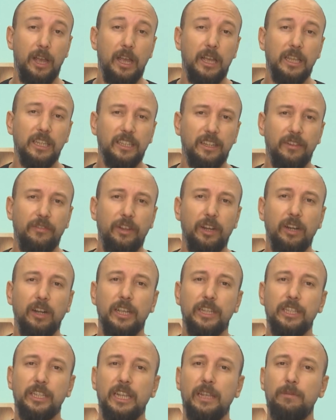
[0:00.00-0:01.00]
severely
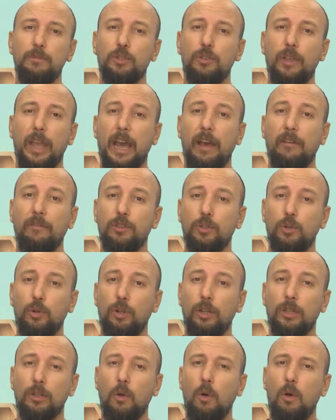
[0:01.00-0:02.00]
seems to have
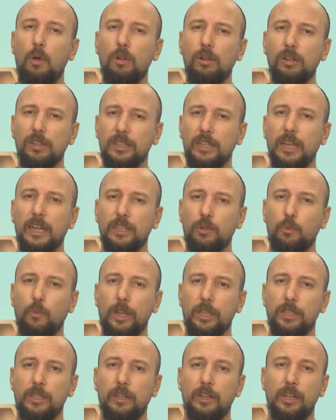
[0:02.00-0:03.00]
turned all such
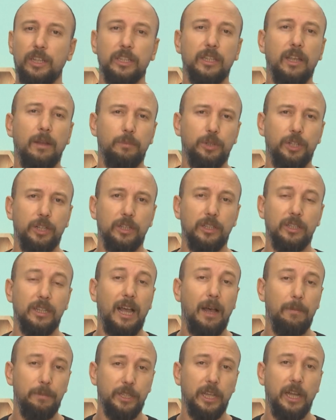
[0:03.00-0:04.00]
Western assumptions
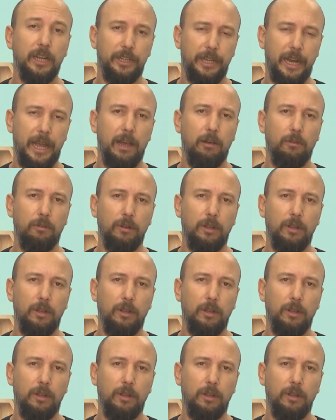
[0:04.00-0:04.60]
upside down.